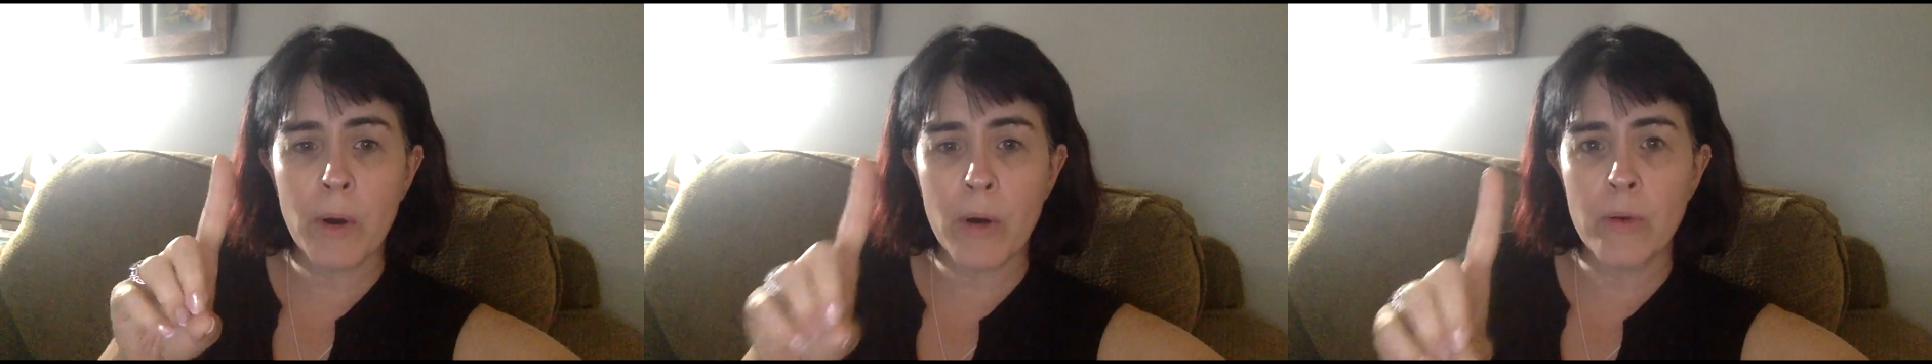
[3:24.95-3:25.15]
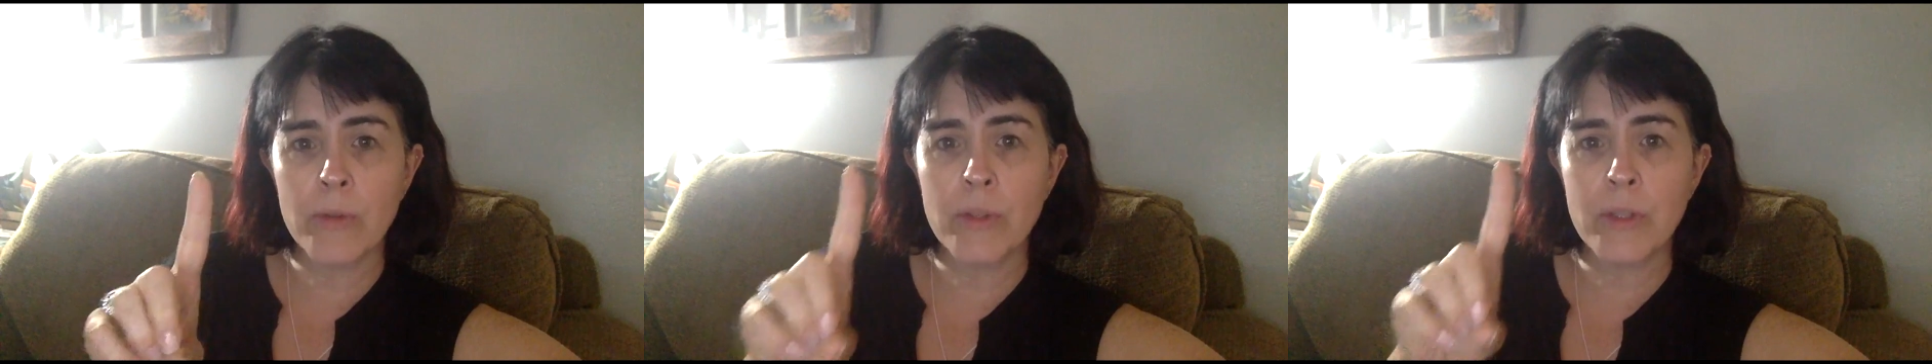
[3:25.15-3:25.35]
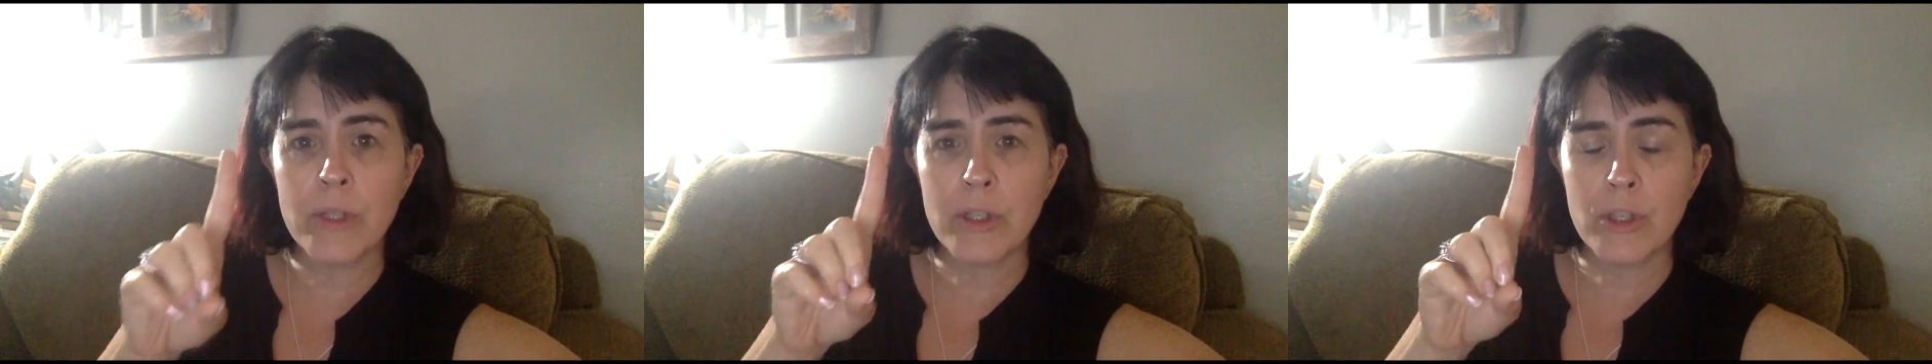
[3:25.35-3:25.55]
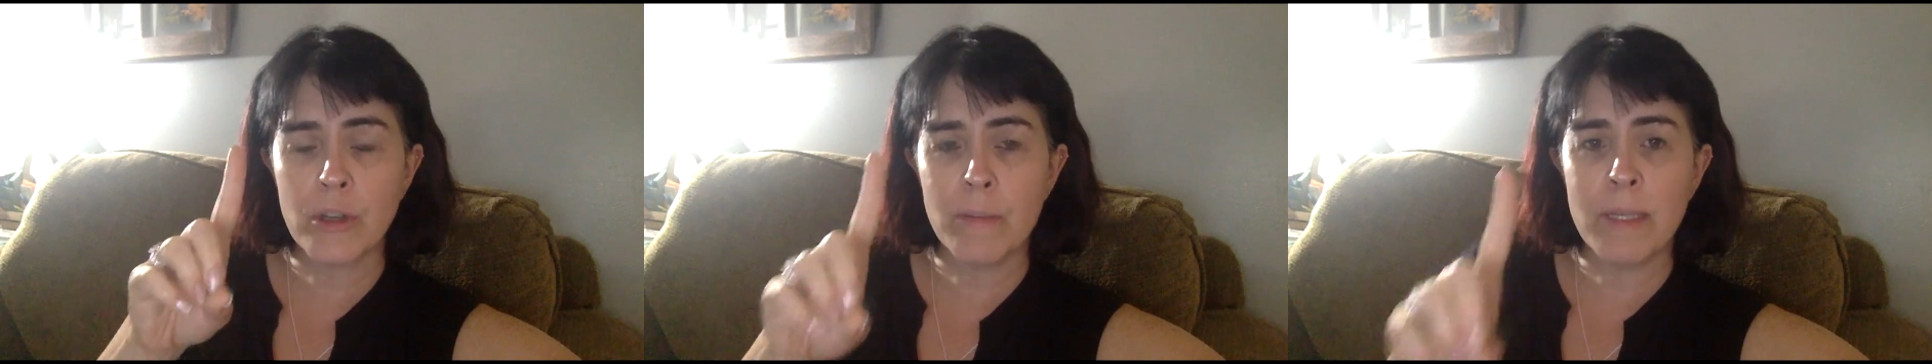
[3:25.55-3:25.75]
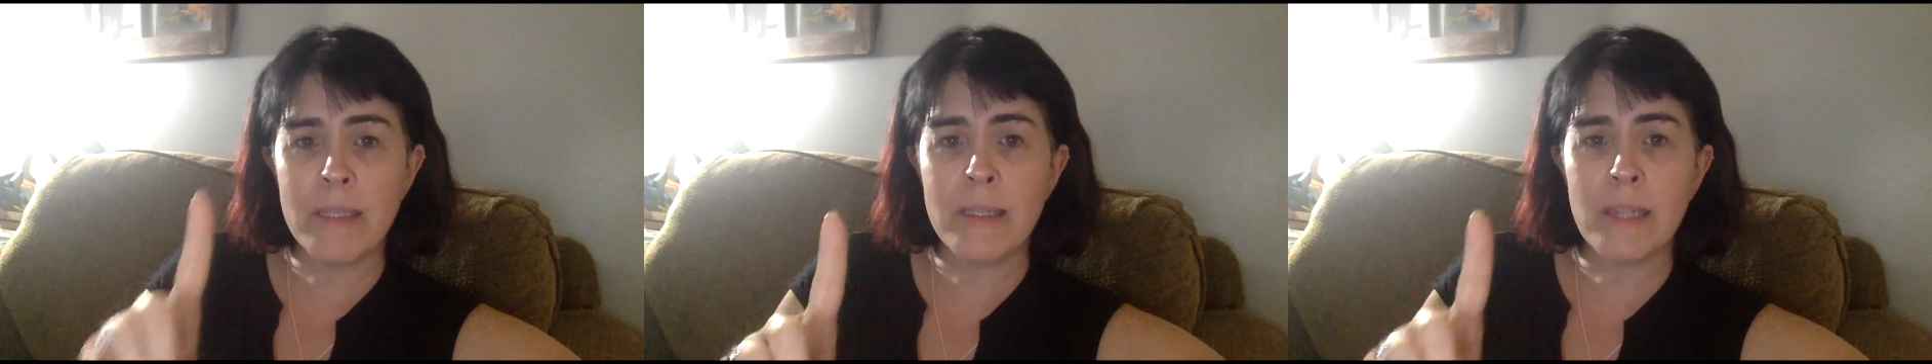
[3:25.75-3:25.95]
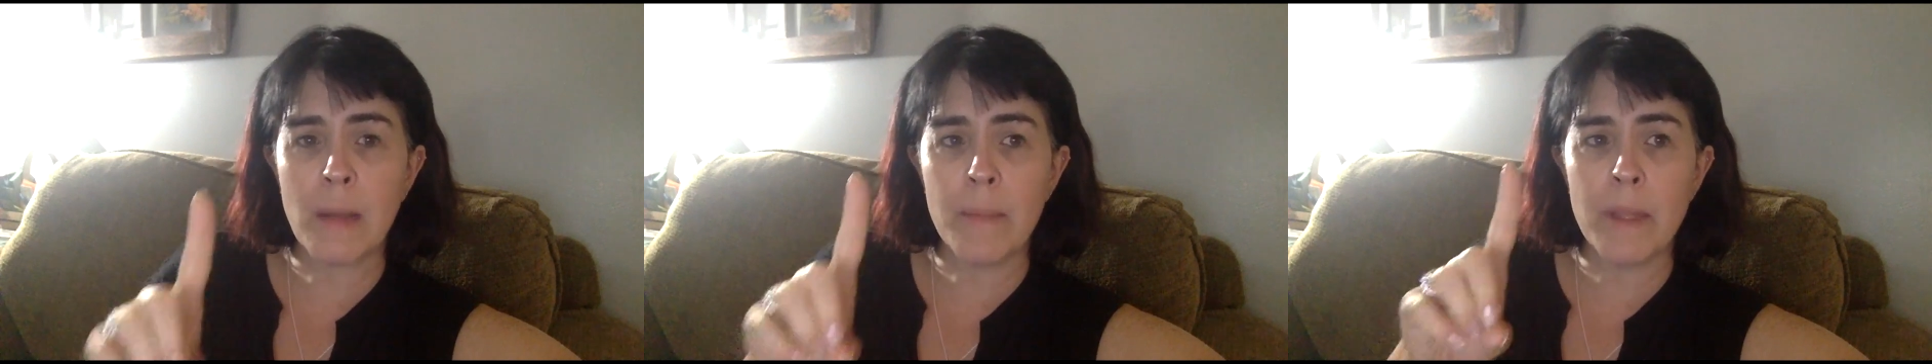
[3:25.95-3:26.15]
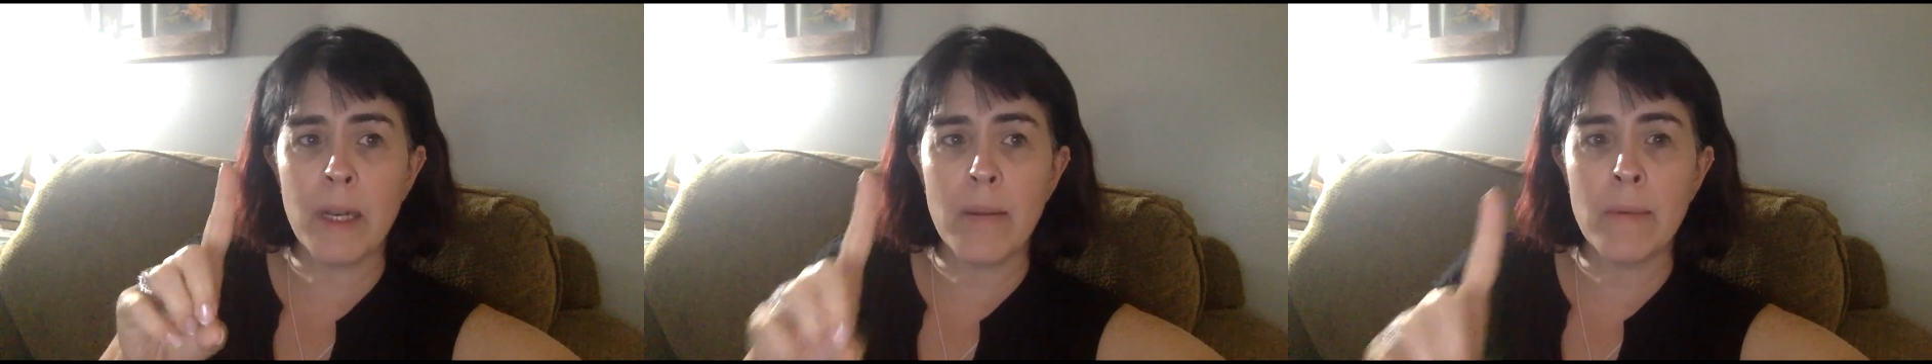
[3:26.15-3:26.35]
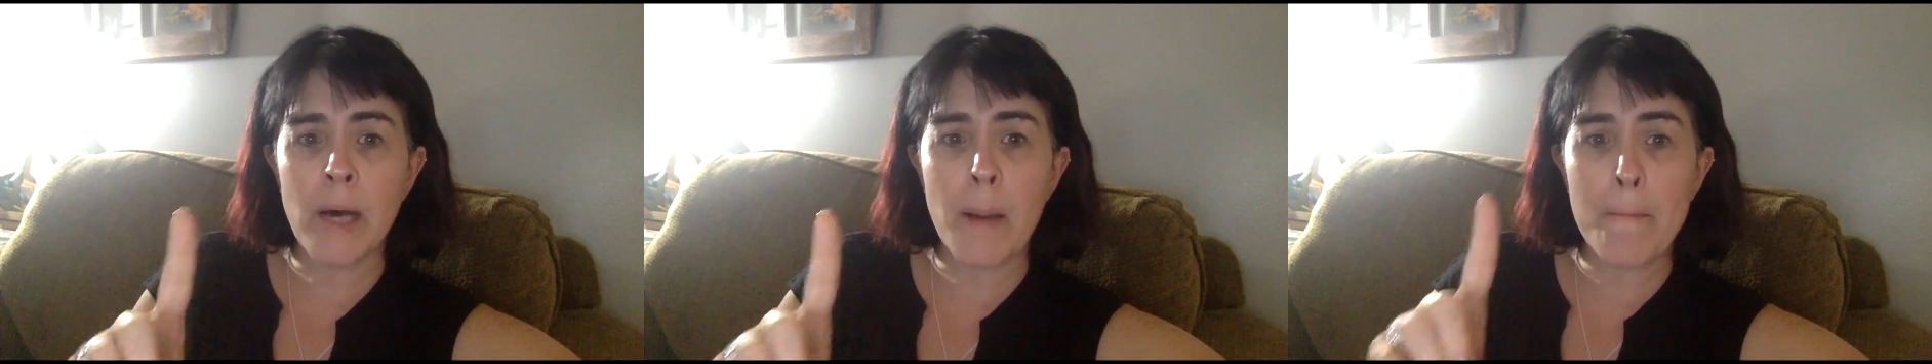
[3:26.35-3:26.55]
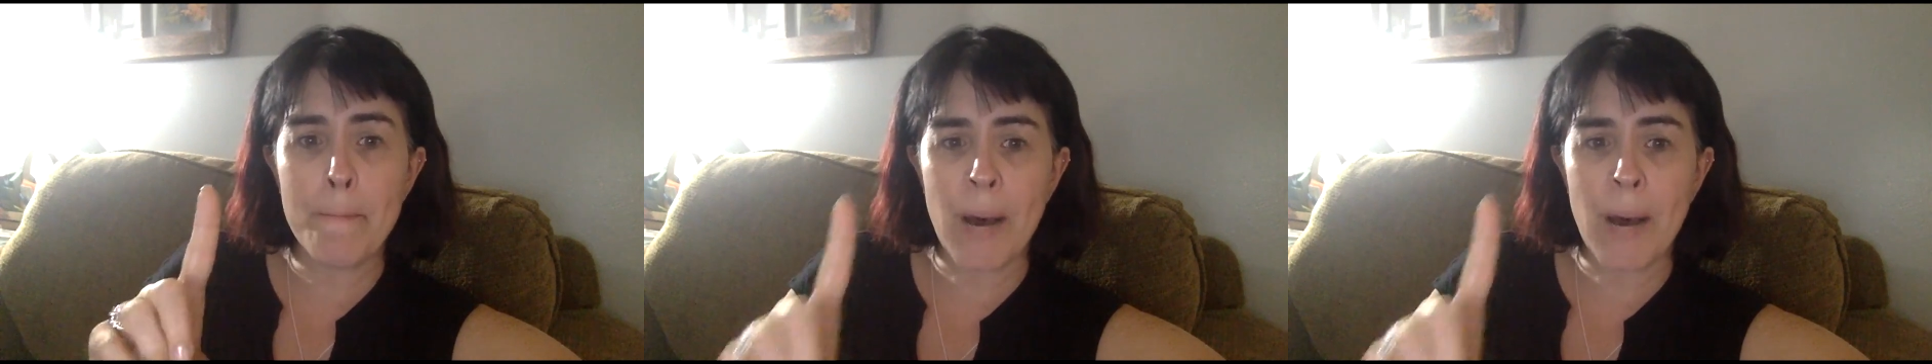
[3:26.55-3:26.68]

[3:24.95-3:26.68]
posts should be something about